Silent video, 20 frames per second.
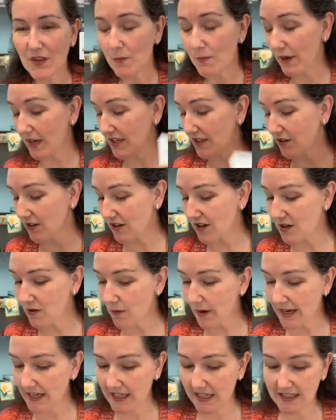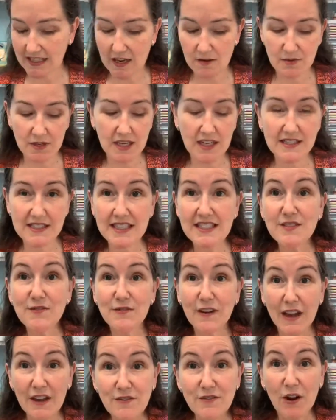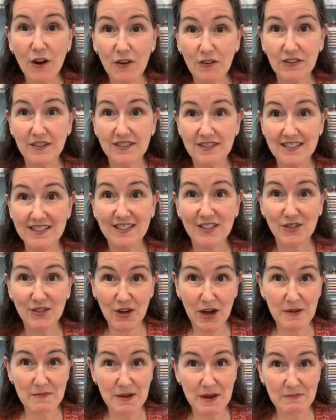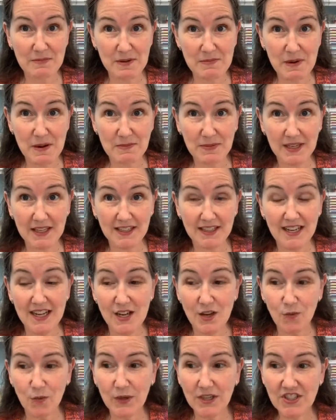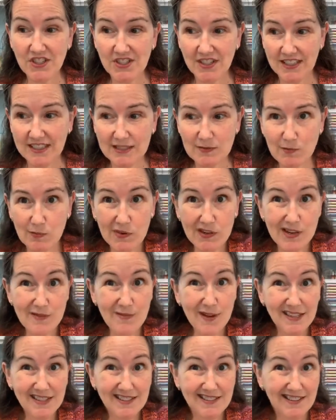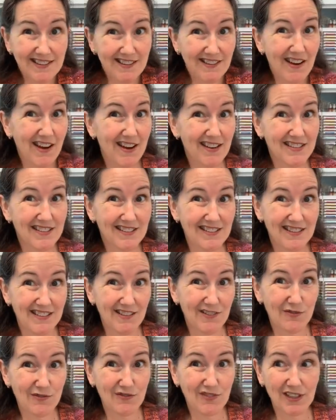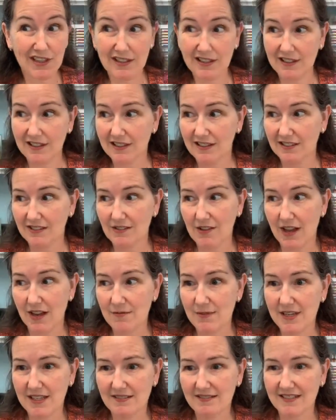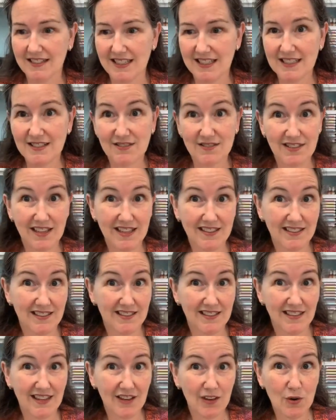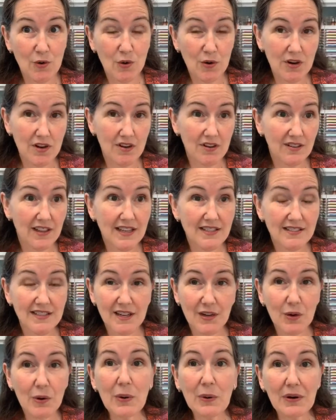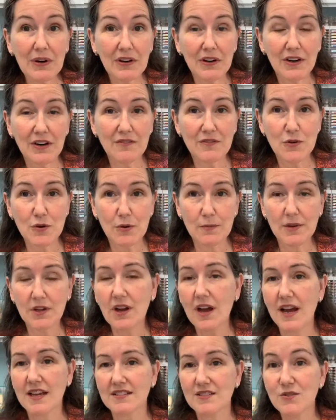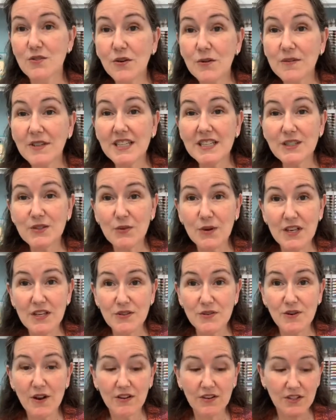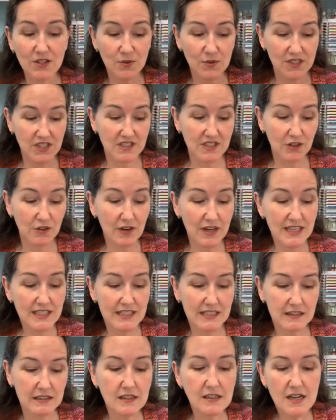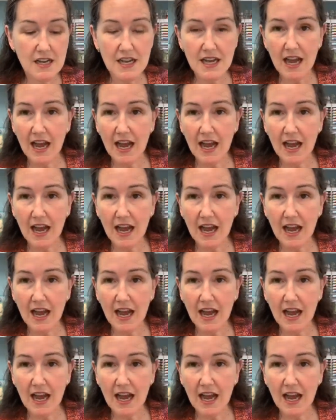But you're gonna wanna get that because it's $5 to try Paper Pumpkin, which is pretty much the cost of it's like a quarter, less than a quarter of the normal cost. Normally it's $22, which is a great deal